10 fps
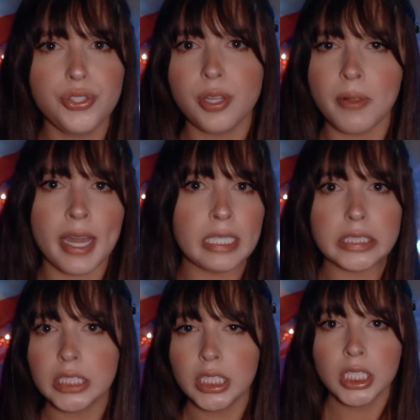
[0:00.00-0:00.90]
So
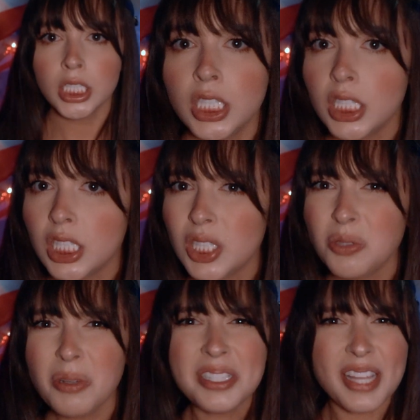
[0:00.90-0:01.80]

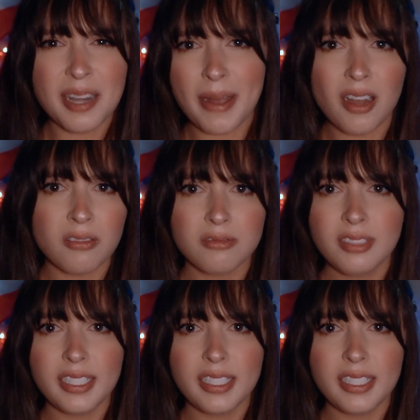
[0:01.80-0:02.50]
what's that about?